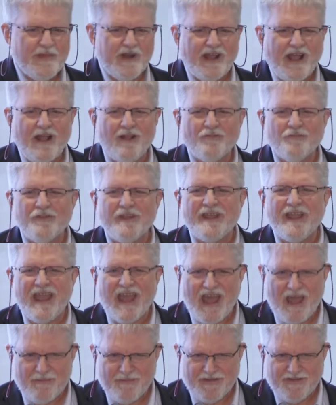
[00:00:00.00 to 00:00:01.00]
but I'll
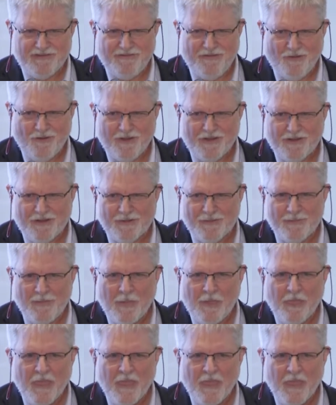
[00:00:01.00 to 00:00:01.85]
recap it for you.